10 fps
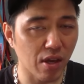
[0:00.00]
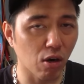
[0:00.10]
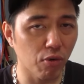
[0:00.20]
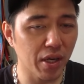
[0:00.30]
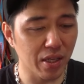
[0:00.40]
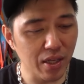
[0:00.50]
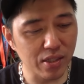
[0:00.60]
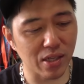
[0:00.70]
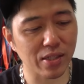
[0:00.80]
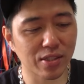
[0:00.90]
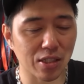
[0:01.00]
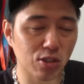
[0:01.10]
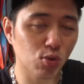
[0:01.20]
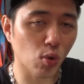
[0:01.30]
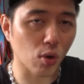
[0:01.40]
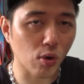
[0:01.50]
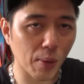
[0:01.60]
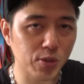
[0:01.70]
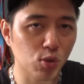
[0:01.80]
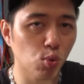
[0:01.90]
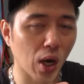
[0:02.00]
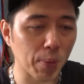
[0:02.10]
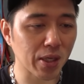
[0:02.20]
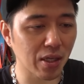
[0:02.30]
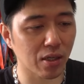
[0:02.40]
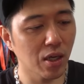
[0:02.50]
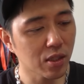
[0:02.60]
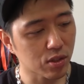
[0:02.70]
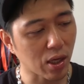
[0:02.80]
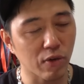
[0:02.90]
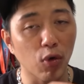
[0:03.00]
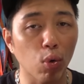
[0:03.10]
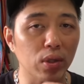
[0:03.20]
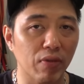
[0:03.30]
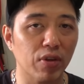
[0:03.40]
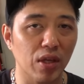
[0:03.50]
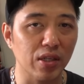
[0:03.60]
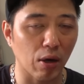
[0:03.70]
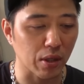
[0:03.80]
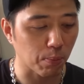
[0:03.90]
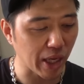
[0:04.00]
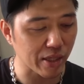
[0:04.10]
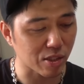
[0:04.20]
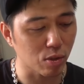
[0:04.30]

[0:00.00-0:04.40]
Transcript: there already is a set screw or grub screw up here to kind of hold everything down in place,